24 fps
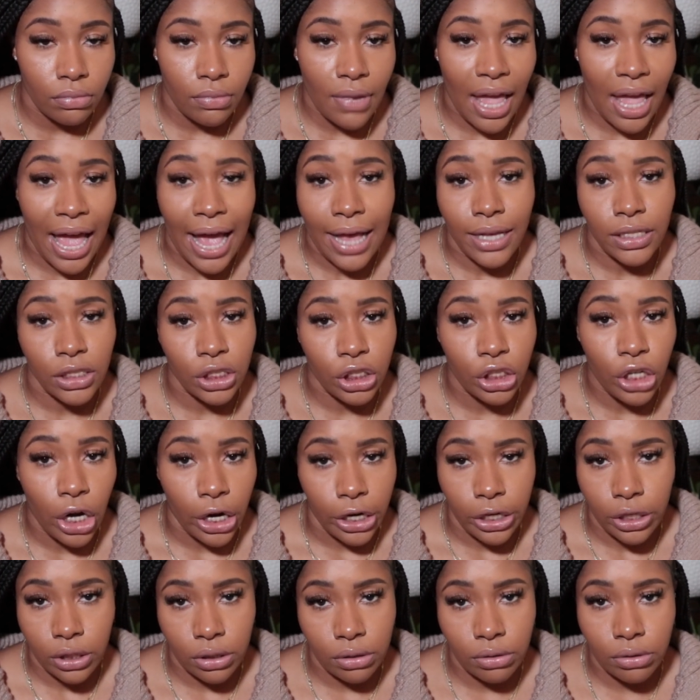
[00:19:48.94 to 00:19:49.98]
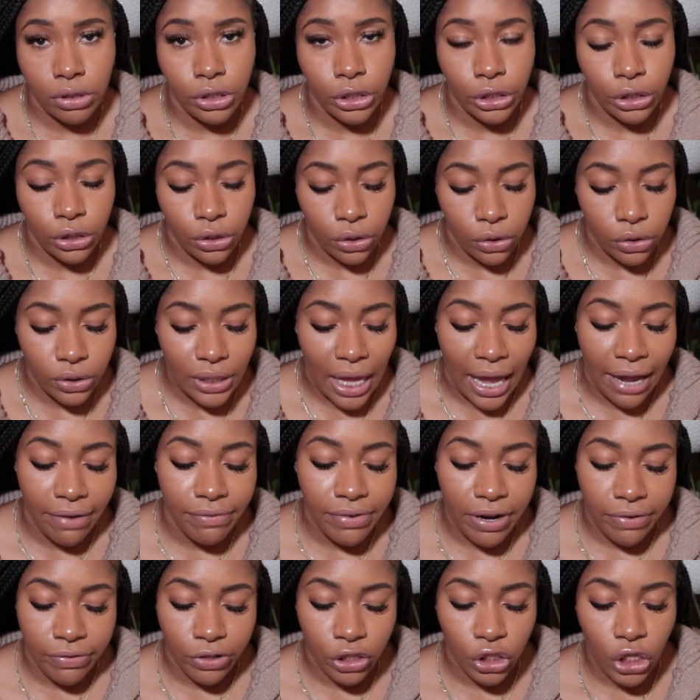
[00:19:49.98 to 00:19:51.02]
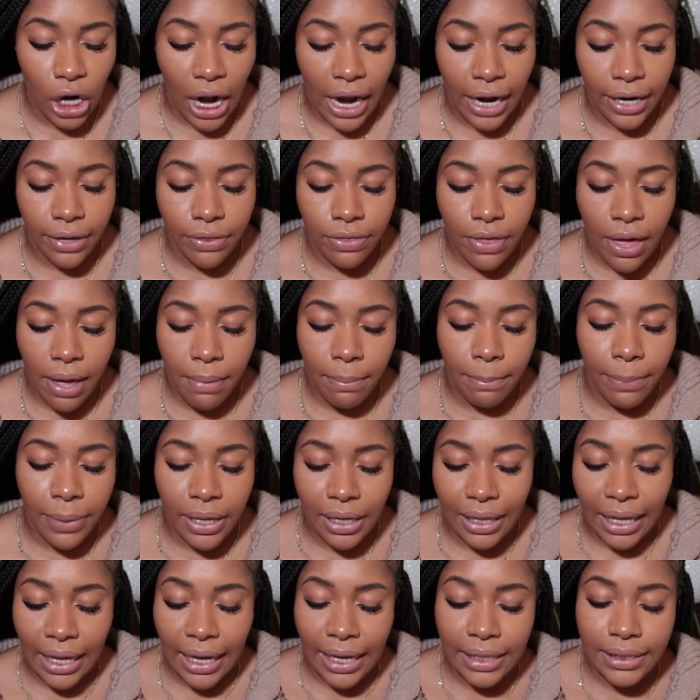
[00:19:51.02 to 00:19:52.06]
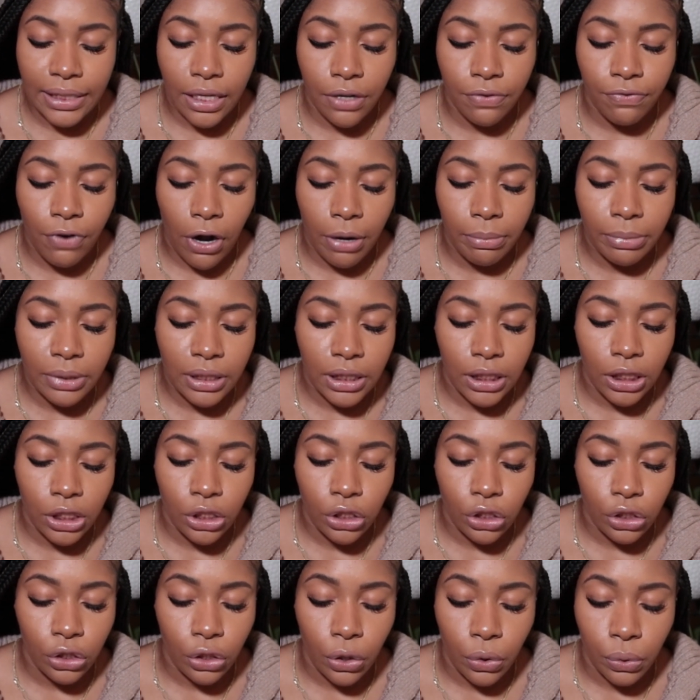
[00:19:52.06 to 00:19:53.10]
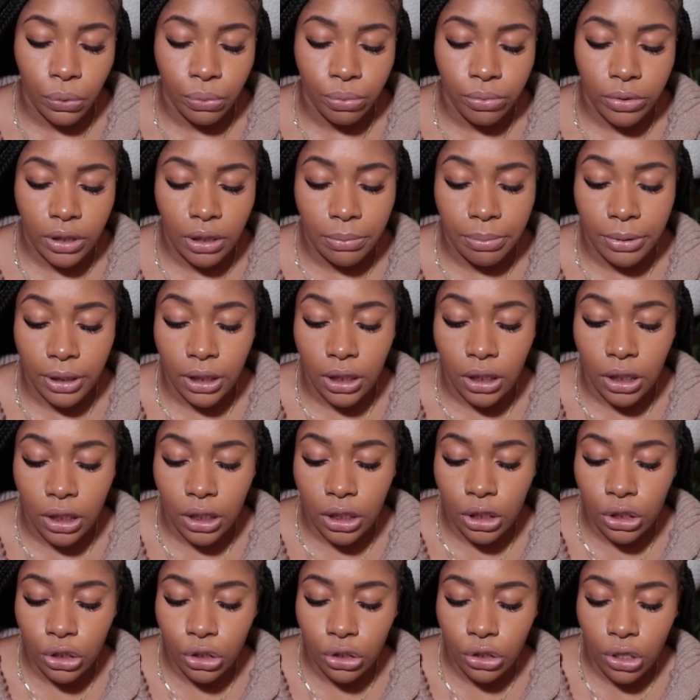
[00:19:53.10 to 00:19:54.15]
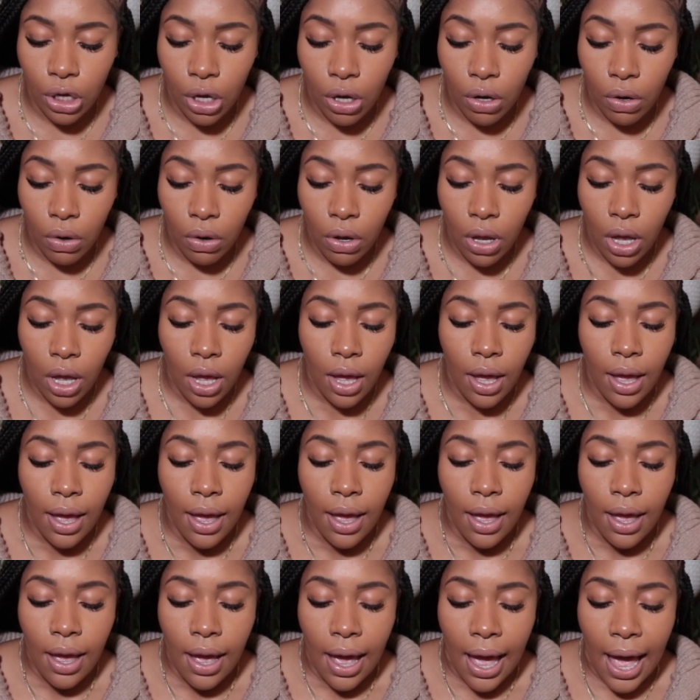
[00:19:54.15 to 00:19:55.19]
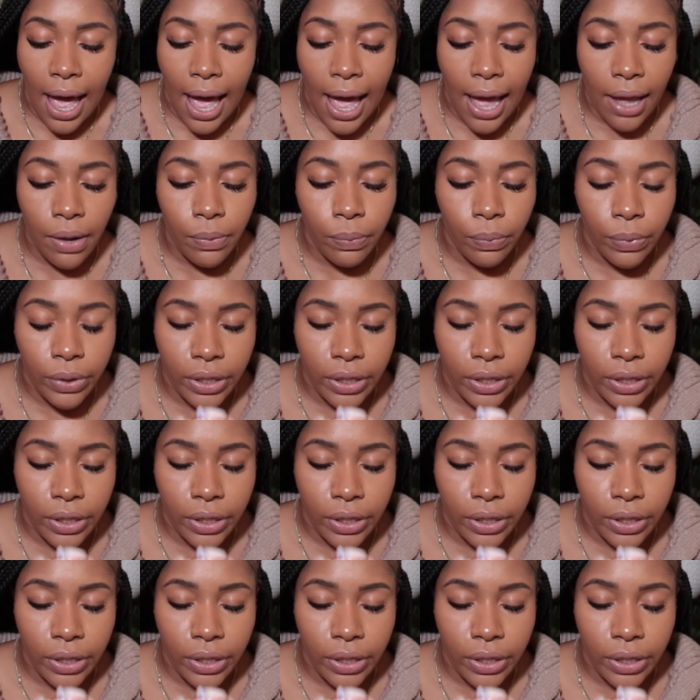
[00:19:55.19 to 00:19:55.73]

has dark circles. I've never tried them, but like I said, Pharmacy is known to be good, so I